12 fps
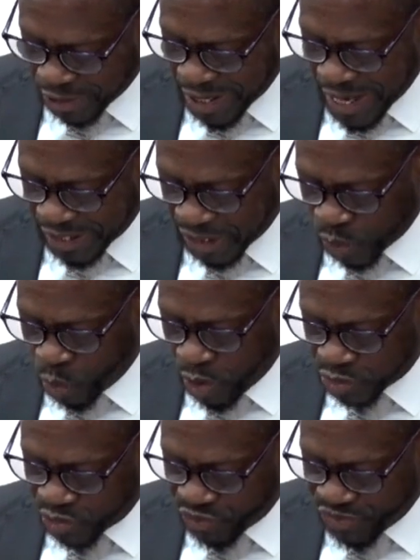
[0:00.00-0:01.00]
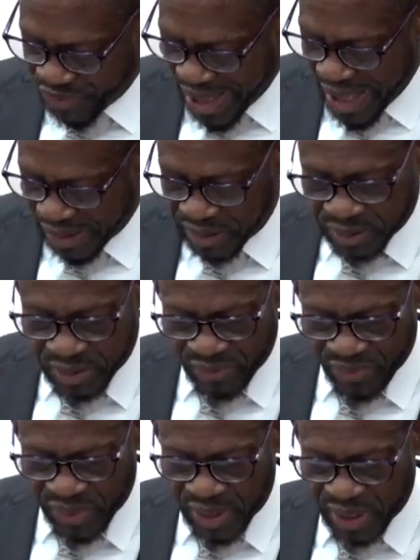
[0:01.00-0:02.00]
regard, I want to thank
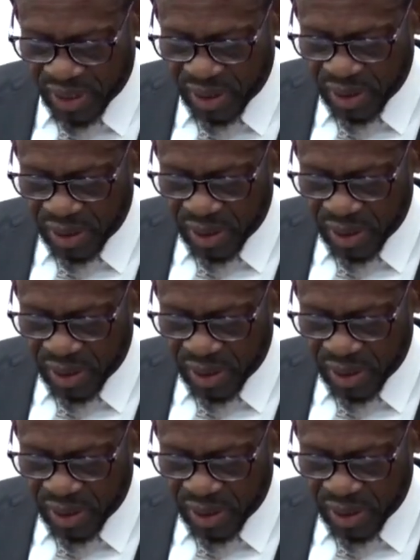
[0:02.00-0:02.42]
the